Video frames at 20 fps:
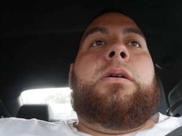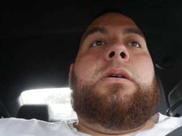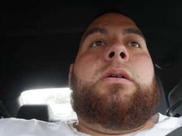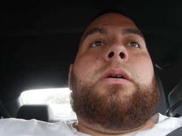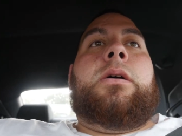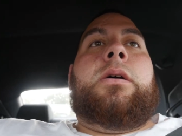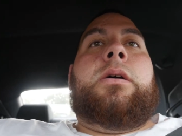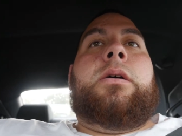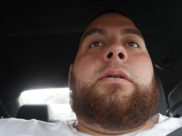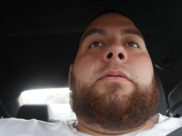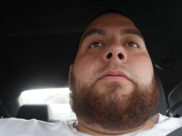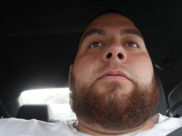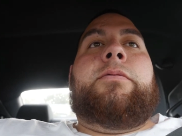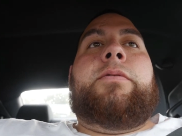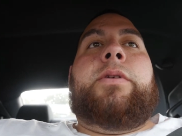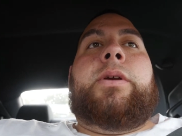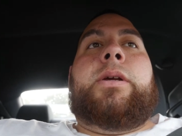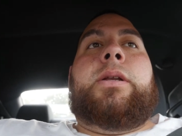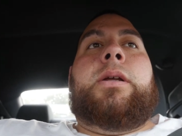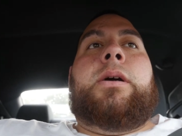of
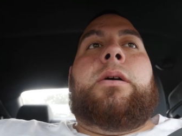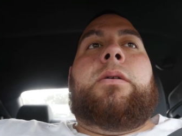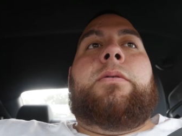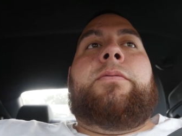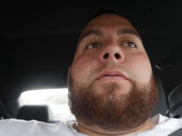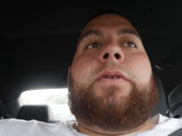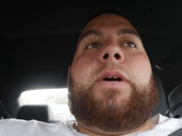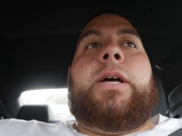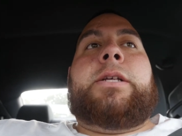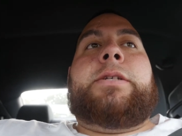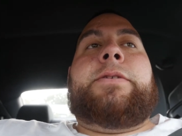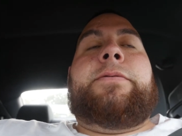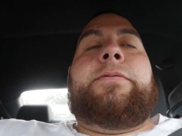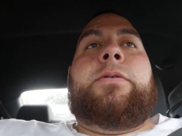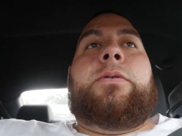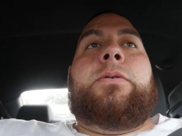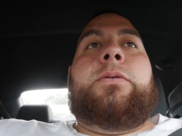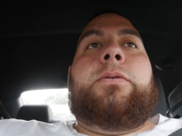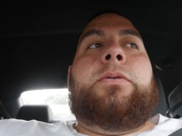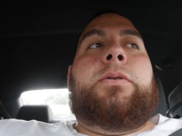you know fast
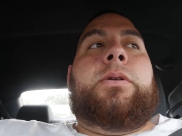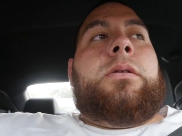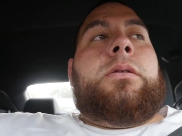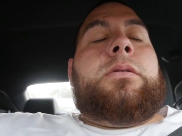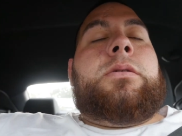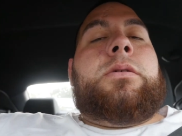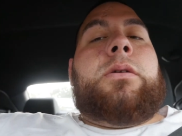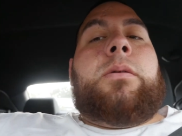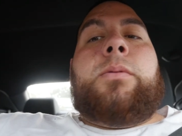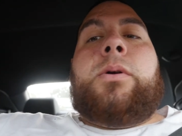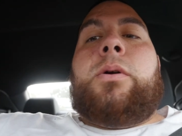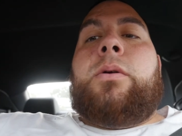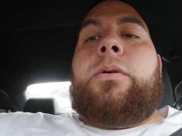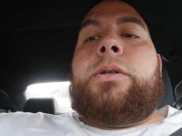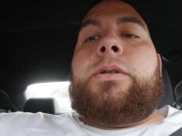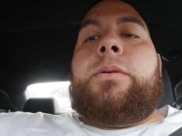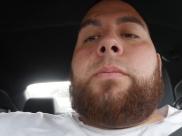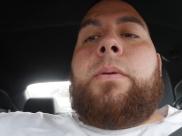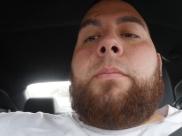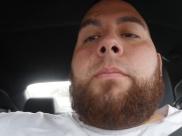food. So I'm going
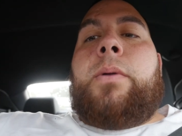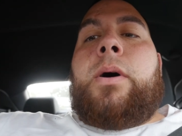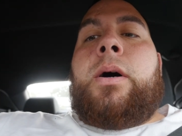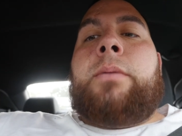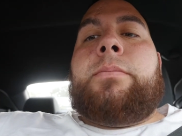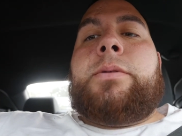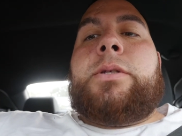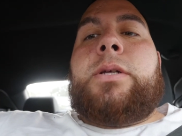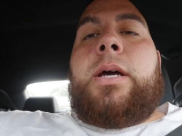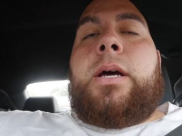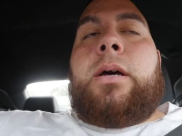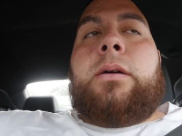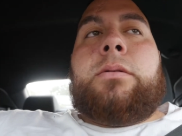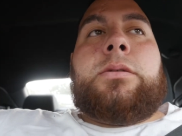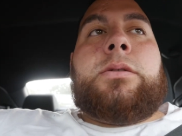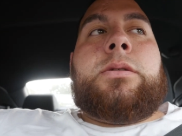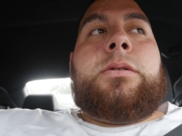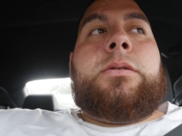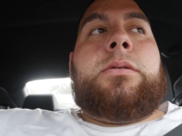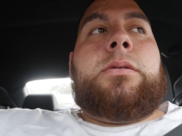to my mom's
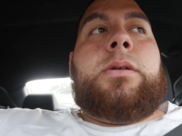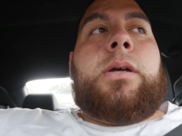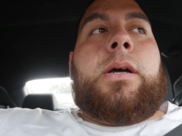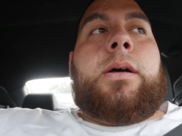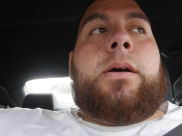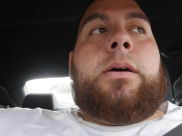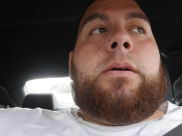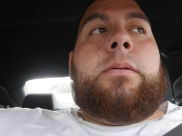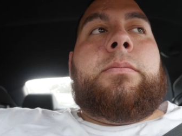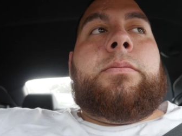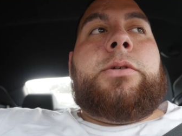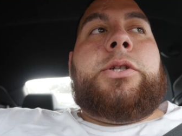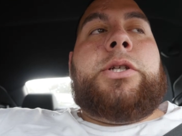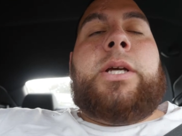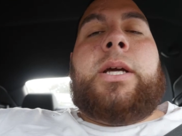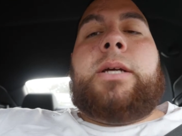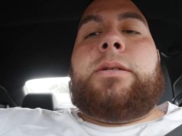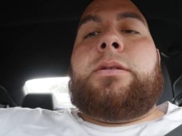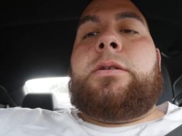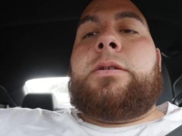house. Um, she
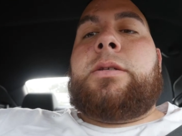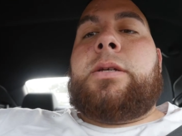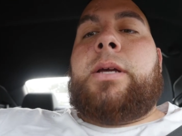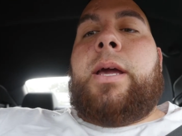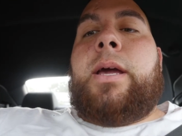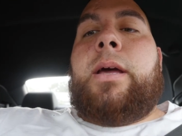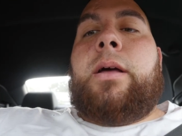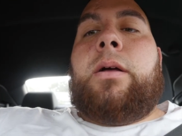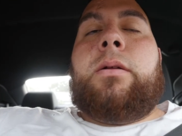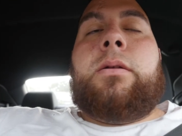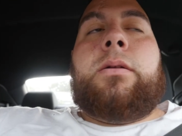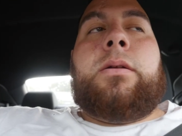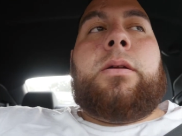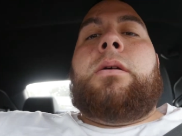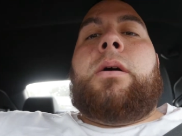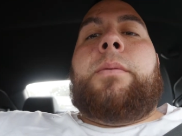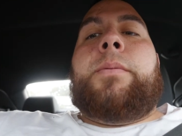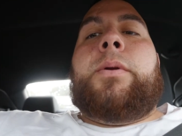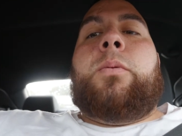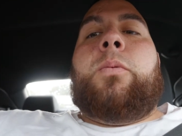has a scale.
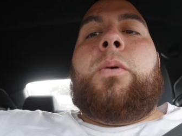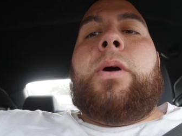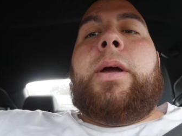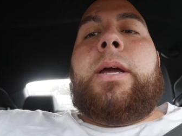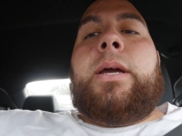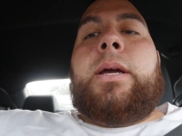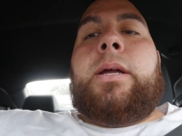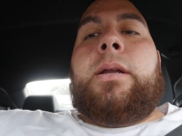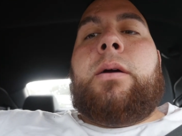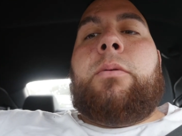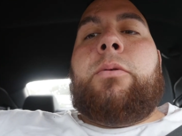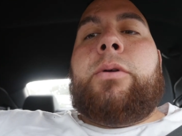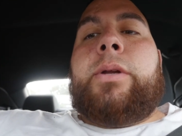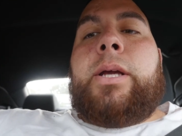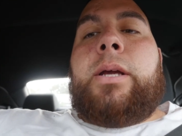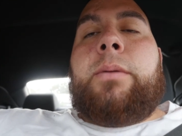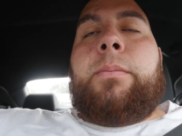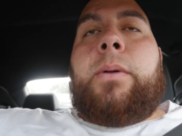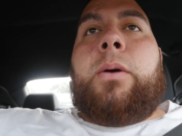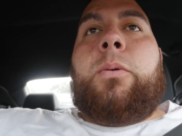I'm gonna weigh in. I want to
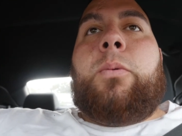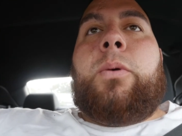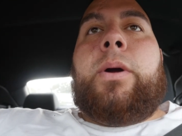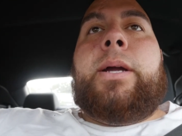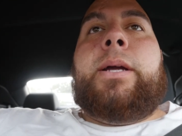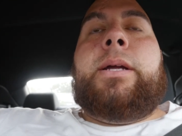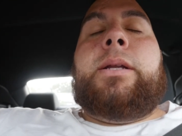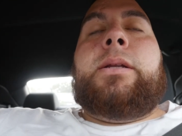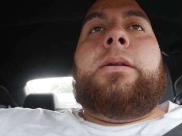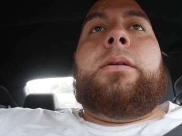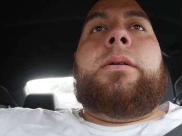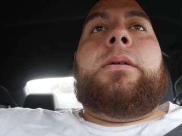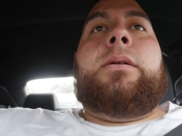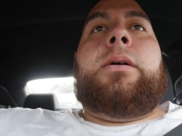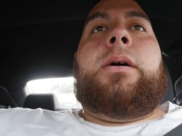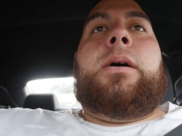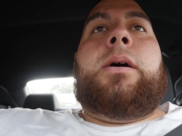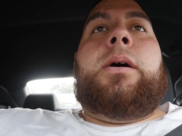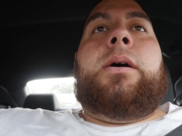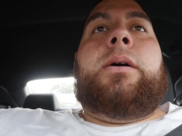get my weight.
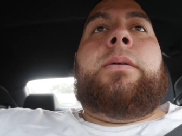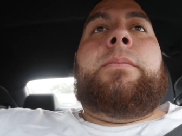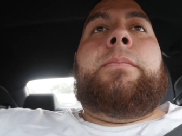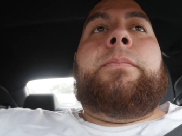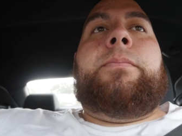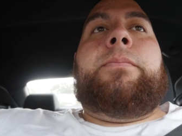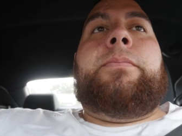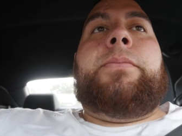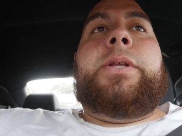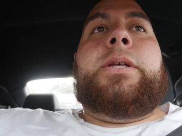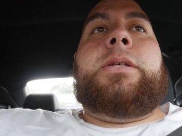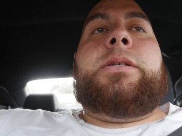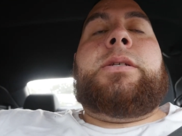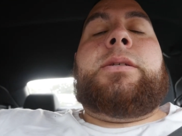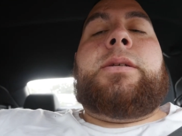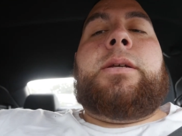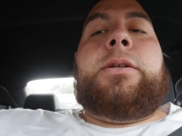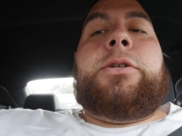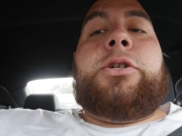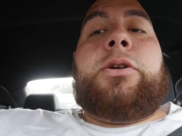Um, this is
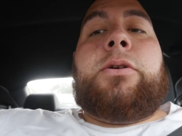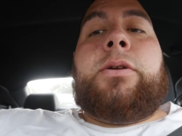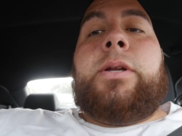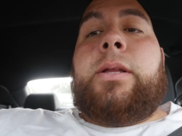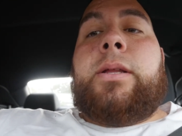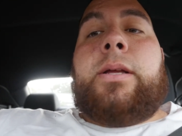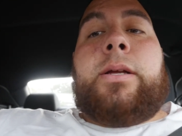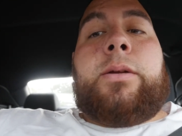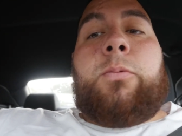a journey that